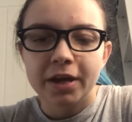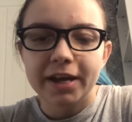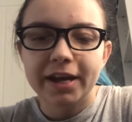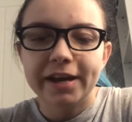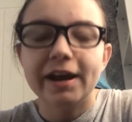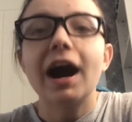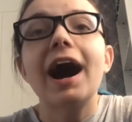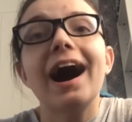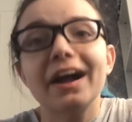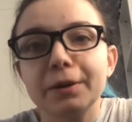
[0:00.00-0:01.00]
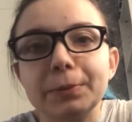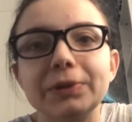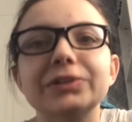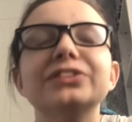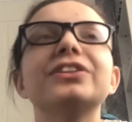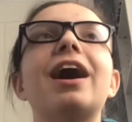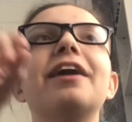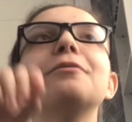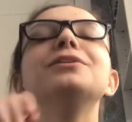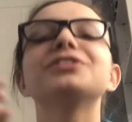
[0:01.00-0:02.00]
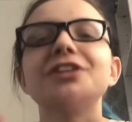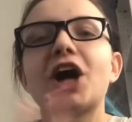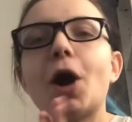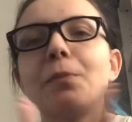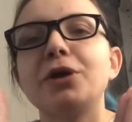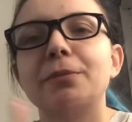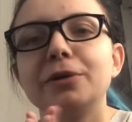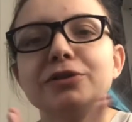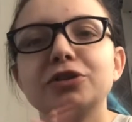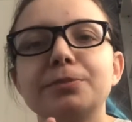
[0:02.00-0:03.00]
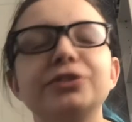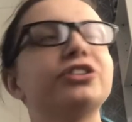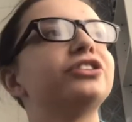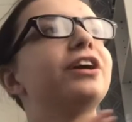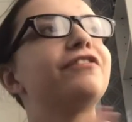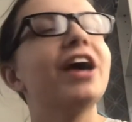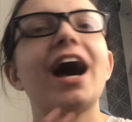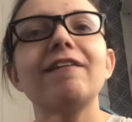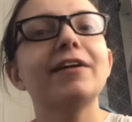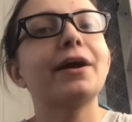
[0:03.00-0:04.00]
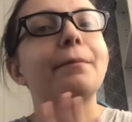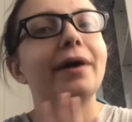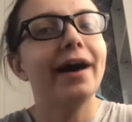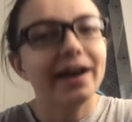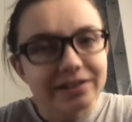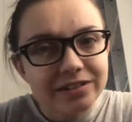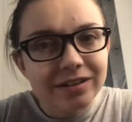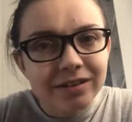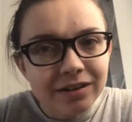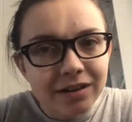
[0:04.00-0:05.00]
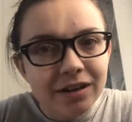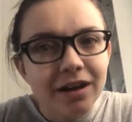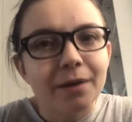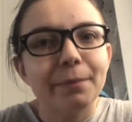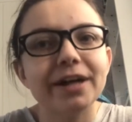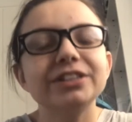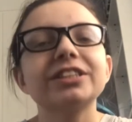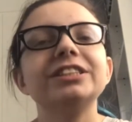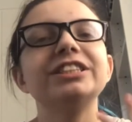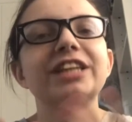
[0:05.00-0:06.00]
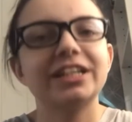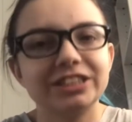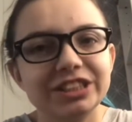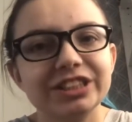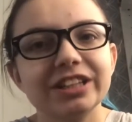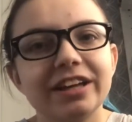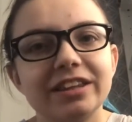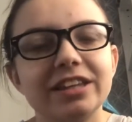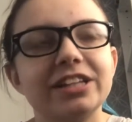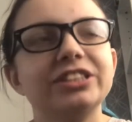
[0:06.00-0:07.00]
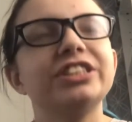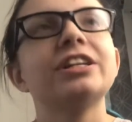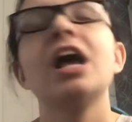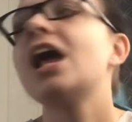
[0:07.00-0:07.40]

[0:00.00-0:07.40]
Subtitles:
A, animals. Animals can help your mood so much. So if you have like a pet, pets can sense like this.